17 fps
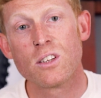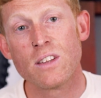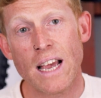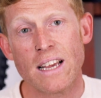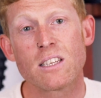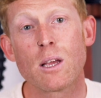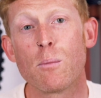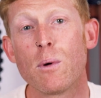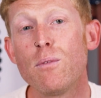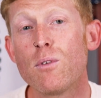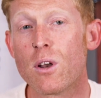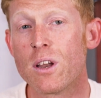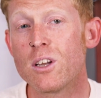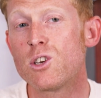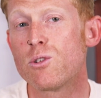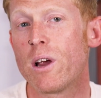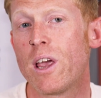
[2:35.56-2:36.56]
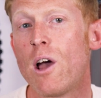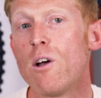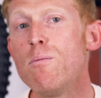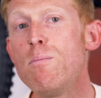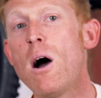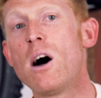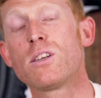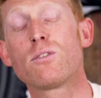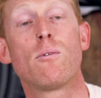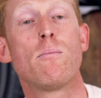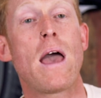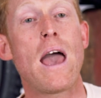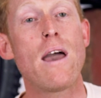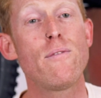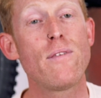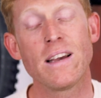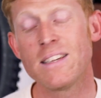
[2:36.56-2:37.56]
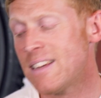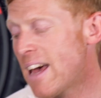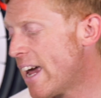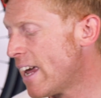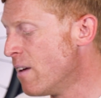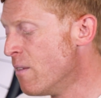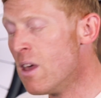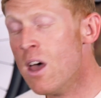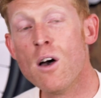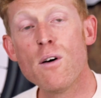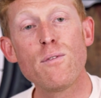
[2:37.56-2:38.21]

So next up we've got a trio of parts from FSA.